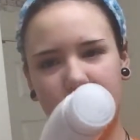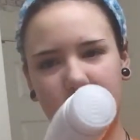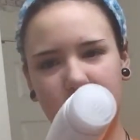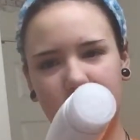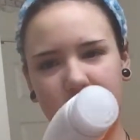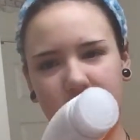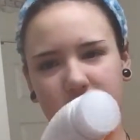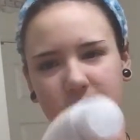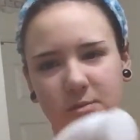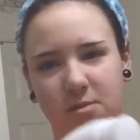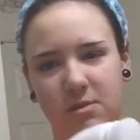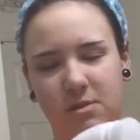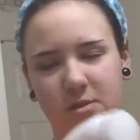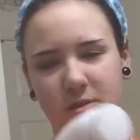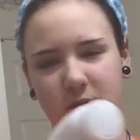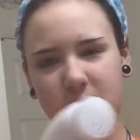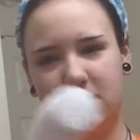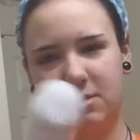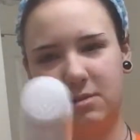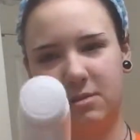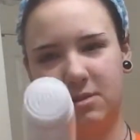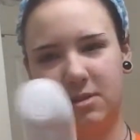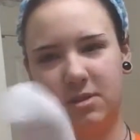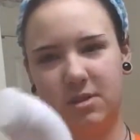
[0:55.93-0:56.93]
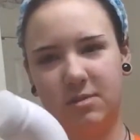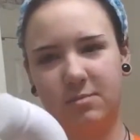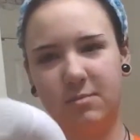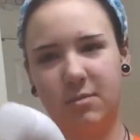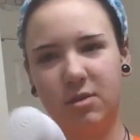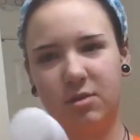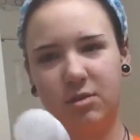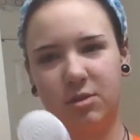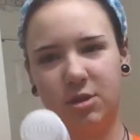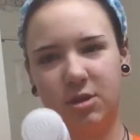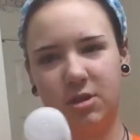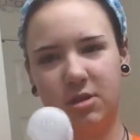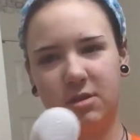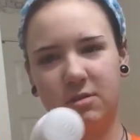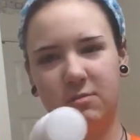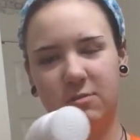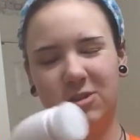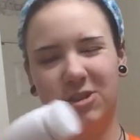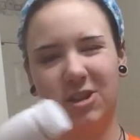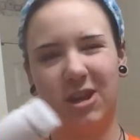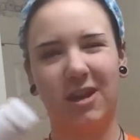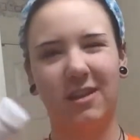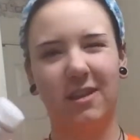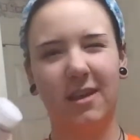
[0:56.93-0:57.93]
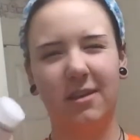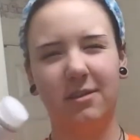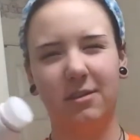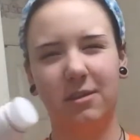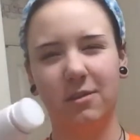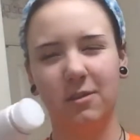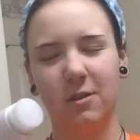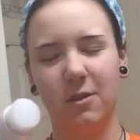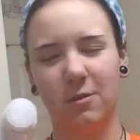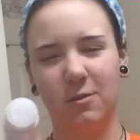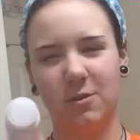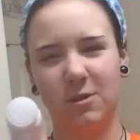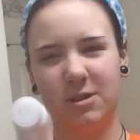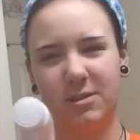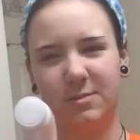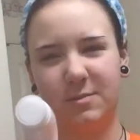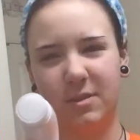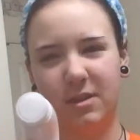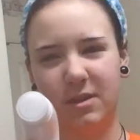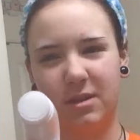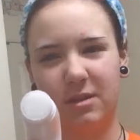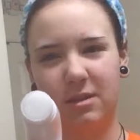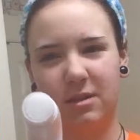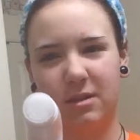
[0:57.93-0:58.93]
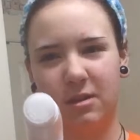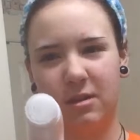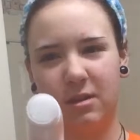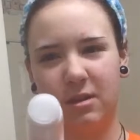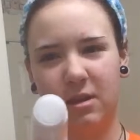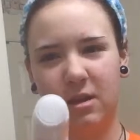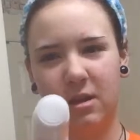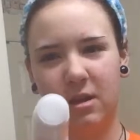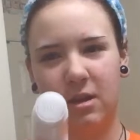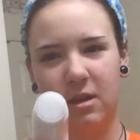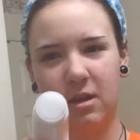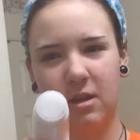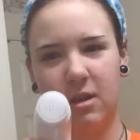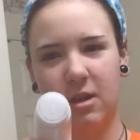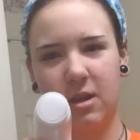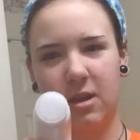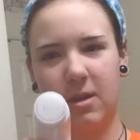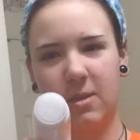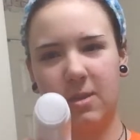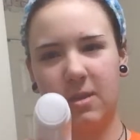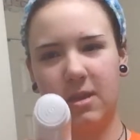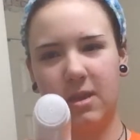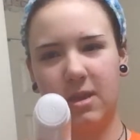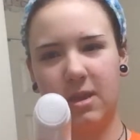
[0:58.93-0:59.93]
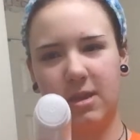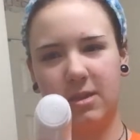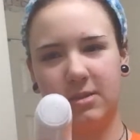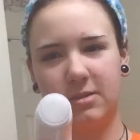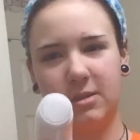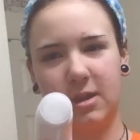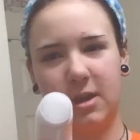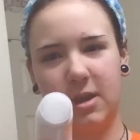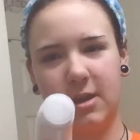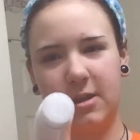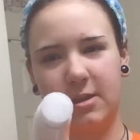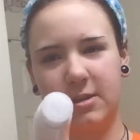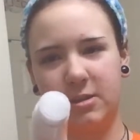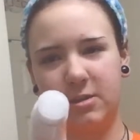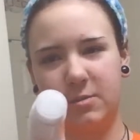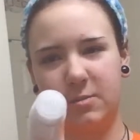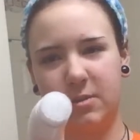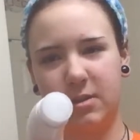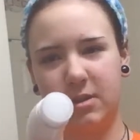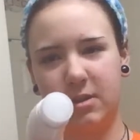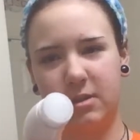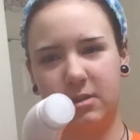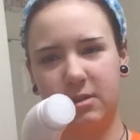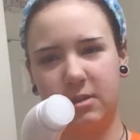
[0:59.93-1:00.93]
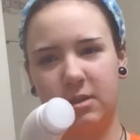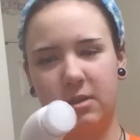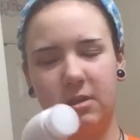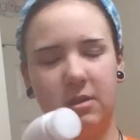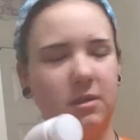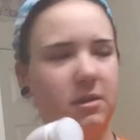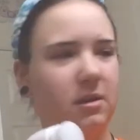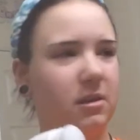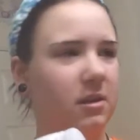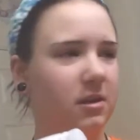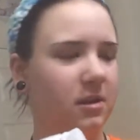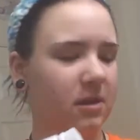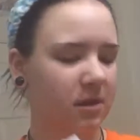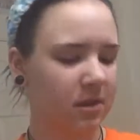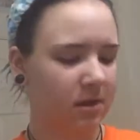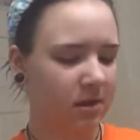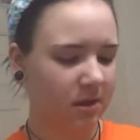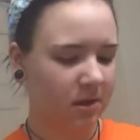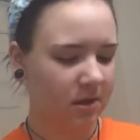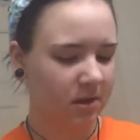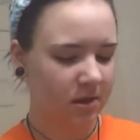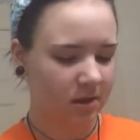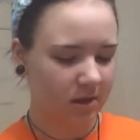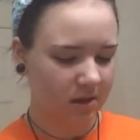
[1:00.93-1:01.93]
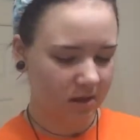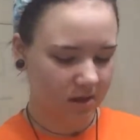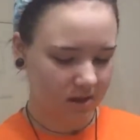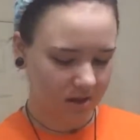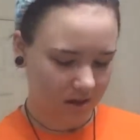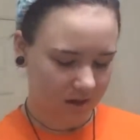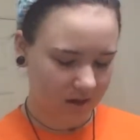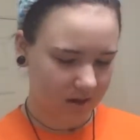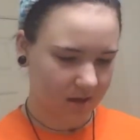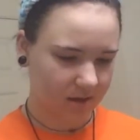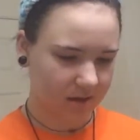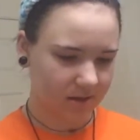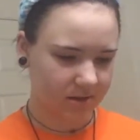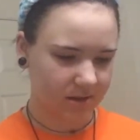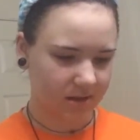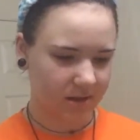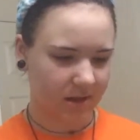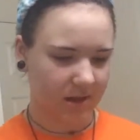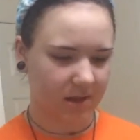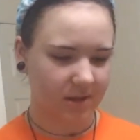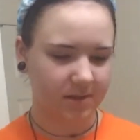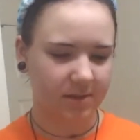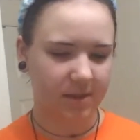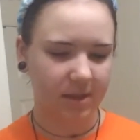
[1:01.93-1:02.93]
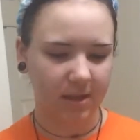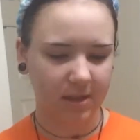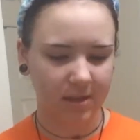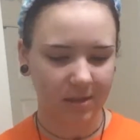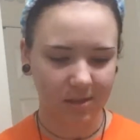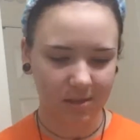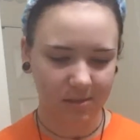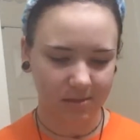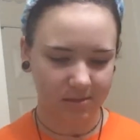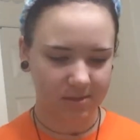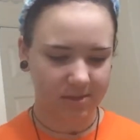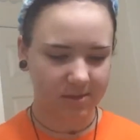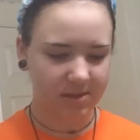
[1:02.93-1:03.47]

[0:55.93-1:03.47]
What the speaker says: this motion, which I like the lower speed, and then it has a higher speed. And it has like a little